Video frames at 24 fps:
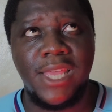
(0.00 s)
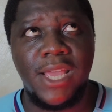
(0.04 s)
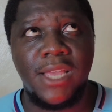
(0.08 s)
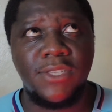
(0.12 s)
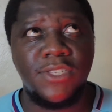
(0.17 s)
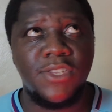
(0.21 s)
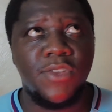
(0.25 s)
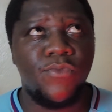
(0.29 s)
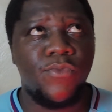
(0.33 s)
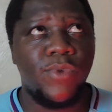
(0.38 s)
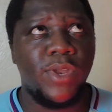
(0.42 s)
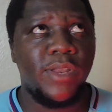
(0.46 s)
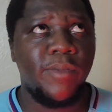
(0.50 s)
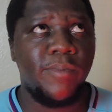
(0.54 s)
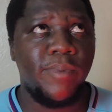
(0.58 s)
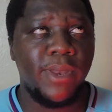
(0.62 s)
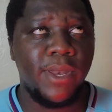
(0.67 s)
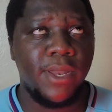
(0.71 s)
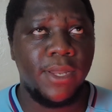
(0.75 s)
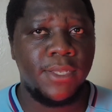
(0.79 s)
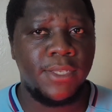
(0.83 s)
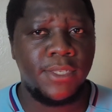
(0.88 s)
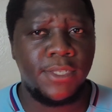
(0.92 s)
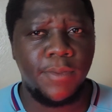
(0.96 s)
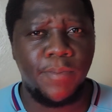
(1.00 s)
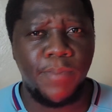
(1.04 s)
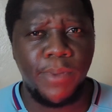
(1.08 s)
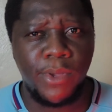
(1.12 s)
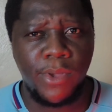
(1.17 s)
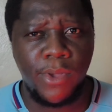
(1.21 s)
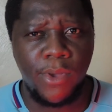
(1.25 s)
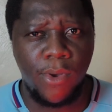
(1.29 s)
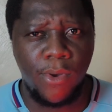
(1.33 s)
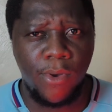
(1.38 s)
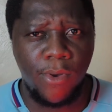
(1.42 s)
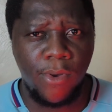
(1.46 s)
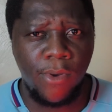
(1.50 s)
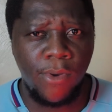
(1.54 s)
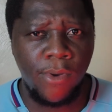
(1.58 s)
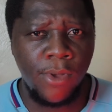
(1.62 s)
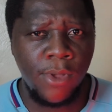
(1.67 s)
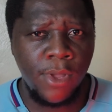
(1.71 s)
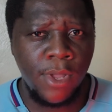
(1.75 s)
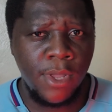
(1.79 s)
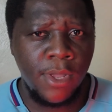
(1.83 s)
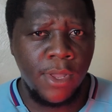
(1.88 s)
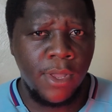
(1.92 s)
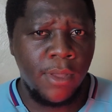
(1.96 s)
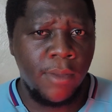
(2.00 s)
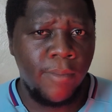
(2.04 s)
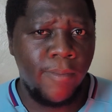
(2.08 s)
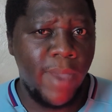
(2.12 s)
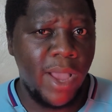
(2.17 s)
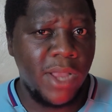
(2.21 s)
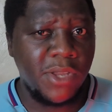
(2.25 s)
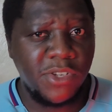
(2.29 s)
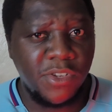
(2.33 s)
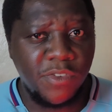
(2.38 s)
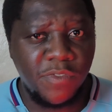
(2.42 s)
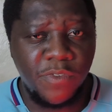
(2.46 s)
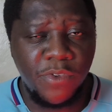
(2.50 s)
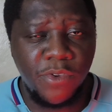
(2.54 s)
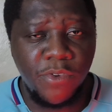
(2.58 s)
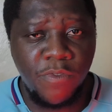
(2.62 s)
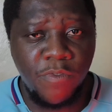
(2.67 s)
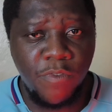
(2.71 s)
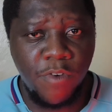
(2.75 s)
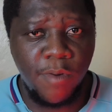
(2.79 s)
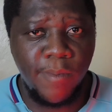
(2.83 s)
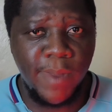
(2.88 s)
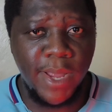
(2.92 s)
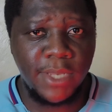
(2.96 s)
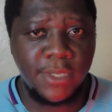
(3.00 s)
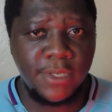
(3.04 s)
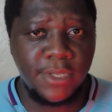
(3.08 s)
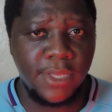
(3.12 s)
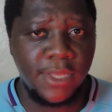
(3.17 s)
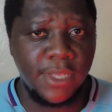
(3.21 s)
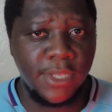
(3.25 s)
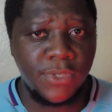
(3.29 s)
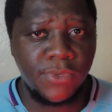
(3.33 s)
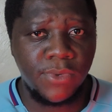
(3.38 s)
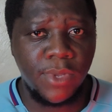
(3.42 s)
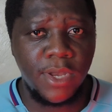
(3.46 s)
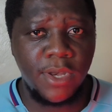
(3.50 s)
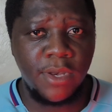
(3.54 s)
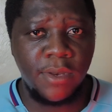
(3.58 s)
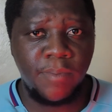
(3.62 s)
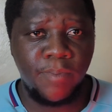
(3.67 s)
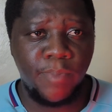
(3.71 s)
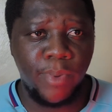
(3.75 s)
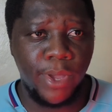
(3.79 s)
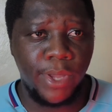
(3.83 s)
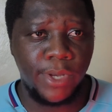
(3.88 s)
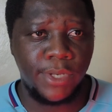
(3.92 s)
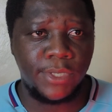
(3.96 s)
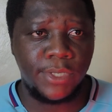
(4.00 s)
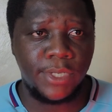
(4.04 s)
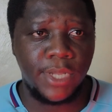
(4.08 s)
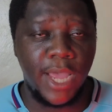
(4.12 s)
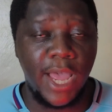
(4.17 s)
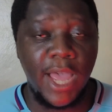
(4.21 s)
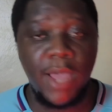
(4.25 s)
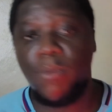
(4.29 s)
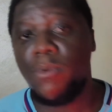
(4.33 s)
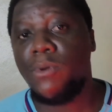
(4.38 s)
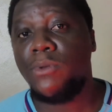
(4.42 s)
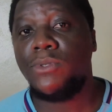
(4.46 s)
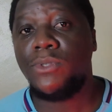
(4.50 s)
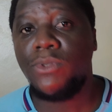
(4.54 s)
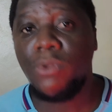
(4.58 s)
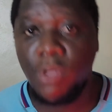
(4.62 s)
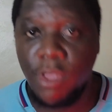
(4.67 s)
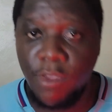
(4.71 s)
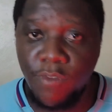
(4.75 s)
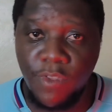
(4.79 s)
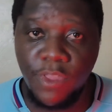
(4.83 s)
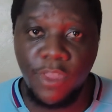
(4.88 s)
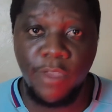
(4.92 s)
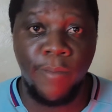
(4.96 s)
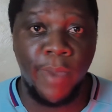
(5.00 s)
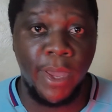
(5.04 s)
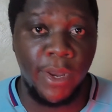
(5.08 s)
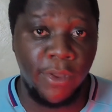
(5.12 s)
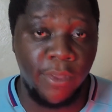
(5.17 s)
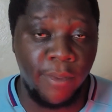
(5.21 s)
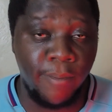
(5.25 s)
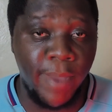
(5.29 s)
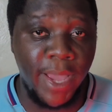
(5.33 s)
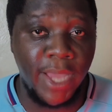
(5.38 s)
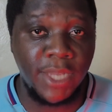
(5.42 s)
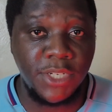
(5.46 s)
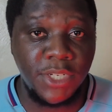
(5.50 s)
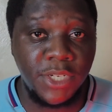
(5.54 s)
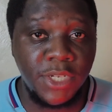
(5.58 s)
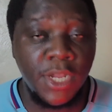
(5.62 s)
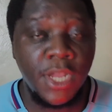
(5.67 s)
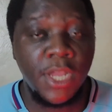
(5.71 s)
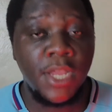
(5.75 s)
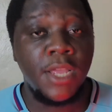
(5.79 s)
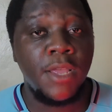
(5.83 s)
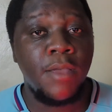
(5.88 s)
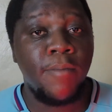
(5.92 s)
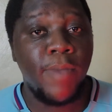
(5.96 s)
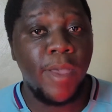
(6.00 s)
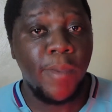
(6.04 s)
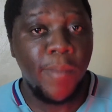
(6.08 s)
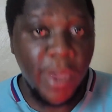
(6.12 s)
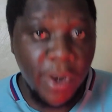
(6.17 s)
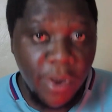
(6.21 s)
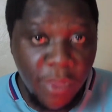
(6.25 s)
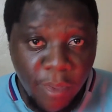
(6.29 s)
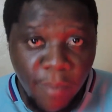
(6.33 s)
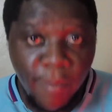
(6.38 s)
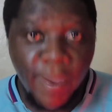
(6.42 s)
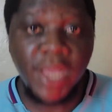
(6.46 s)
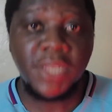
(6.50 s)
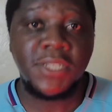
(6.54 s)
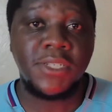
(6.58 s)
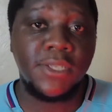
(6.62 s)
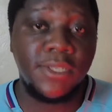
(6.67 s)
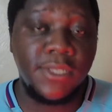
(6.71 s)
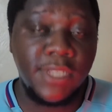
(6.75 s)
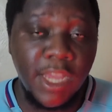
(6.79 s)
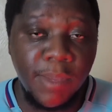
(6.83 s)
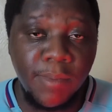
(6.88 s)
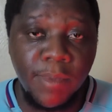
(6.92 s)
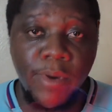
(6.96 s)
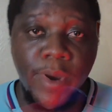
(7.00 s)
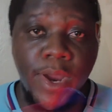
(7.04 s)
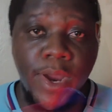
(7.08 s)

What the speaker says: There hasn't really been a typical match review format to this one, but I will still give you the man of the match. My man of the match this time